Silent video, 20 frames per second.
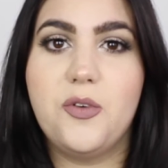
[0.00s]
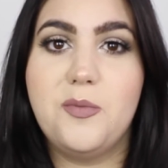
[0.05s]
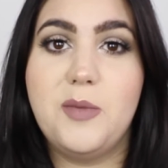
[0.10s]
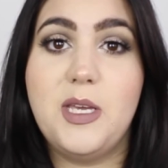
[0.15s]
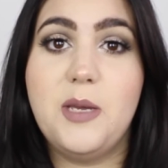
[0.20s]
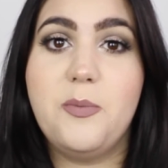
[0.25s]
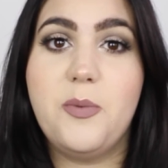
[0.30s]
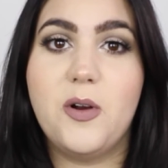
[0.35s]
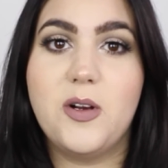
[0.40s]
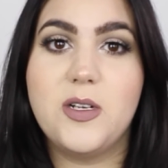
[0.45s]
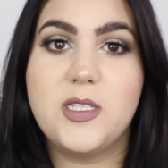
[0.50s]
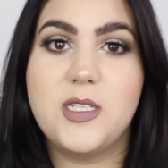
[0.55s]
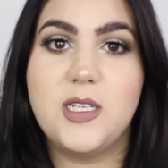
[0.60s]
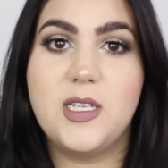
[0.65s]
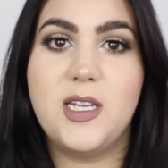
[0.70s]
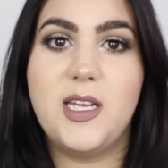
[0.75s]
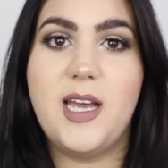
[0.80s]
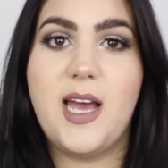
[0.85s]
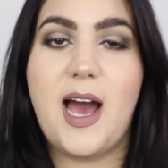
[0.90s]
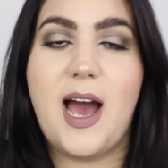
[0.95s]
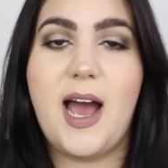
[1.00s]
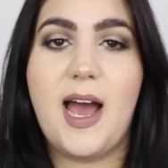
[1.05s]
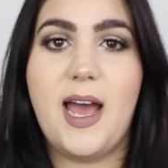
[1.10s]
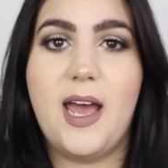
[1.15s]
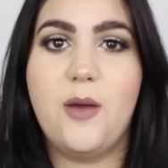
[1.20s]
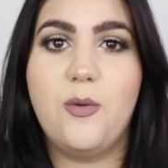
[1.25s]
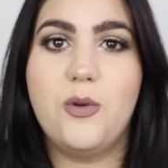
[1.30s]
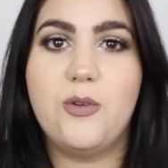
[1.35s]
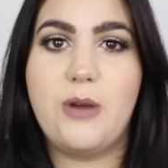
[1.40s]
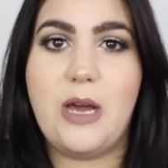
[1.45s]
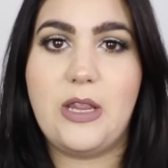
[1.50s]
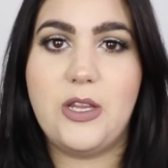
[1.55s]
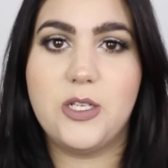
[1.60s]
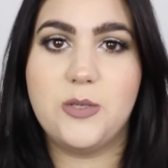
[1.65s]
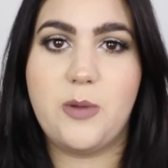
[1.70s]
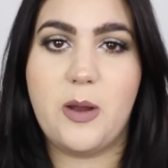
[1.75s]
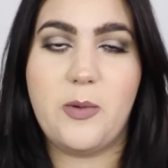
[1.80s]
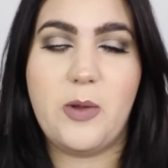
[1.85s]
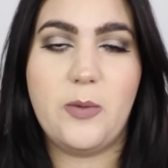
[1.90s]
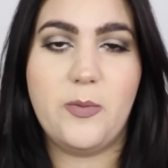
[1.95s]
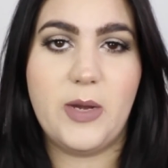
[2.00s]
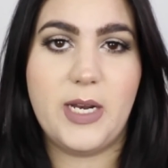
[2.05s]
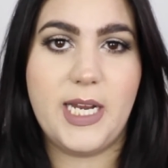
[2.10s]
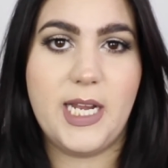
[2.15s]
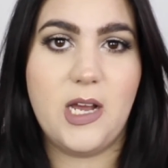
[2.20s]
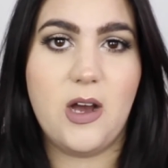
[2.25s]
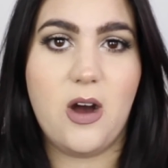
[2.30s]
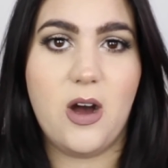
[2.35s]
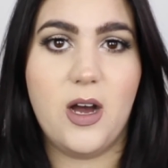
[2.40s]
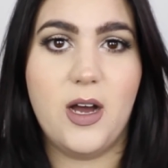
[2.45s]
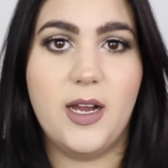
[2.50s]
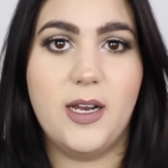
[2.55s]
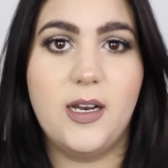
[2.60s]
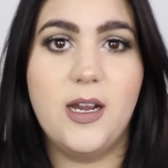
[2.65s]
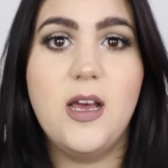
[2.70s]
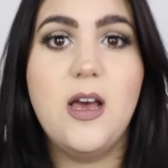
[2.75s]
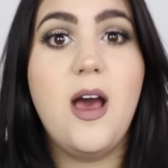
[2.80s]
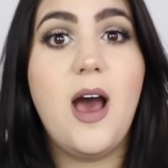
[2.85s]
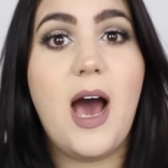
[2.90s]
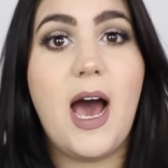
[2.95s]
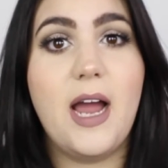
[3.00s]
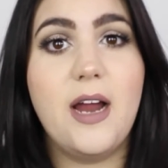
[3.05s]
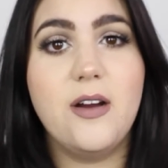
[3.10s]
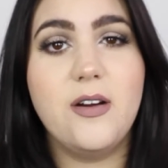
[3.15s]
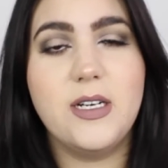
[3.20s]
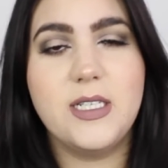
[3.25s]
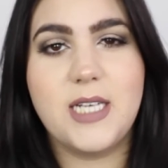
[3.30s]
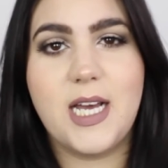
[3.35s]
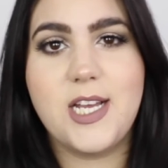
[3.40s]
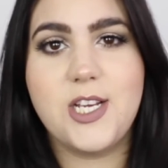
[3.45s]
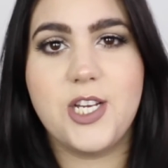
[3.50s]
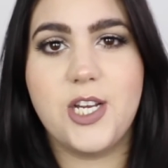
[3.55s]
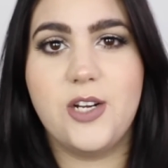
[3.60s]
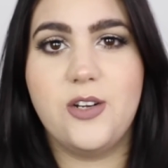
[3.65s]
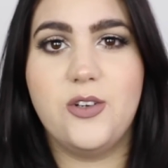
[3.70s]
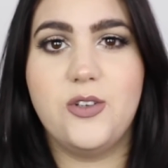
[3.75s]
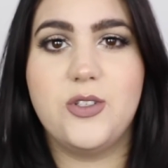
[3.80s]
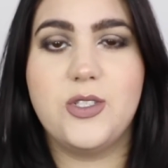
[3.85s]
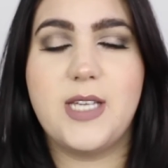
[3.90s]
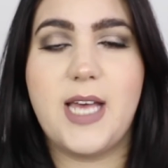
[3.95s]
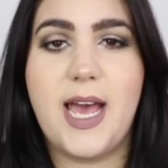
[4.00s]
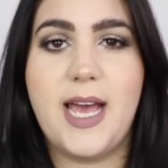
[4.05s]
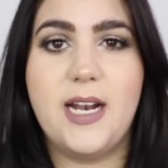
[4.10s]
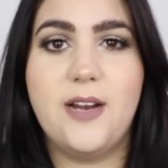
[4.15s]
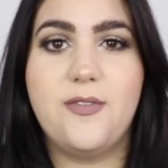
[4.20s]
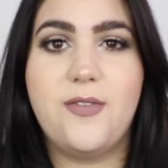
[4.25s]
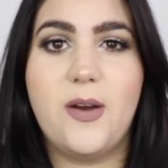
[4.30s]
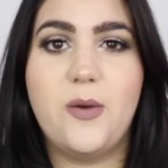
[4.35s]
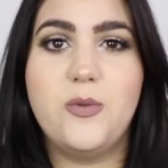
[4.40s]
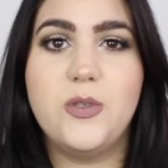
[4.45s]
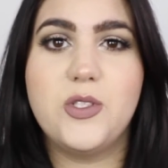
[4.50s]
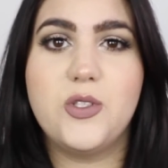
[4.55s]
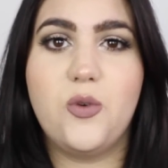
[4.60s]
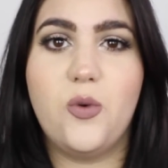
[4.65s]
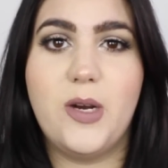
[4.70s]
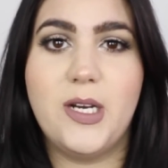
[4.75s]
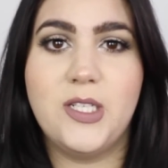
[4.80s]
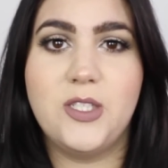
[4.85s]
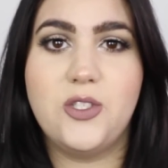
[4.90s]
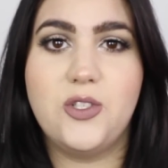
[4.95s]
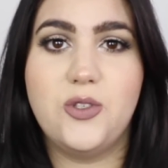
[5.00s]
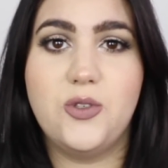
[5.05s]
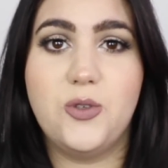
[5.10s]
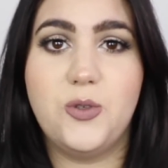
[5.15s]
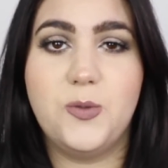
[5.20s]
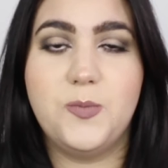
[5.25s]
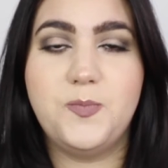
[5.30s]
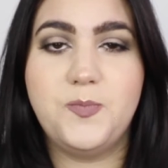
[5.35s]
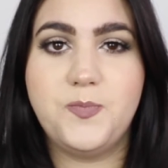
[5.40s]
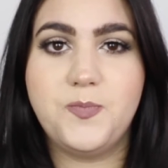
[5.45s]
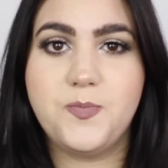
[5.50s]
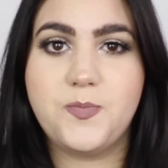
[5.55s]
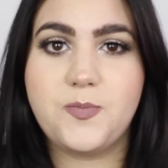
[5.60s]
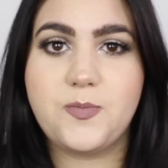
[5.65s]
me personally, I would rather spend my money on higher end eyeshadows, and if I was going to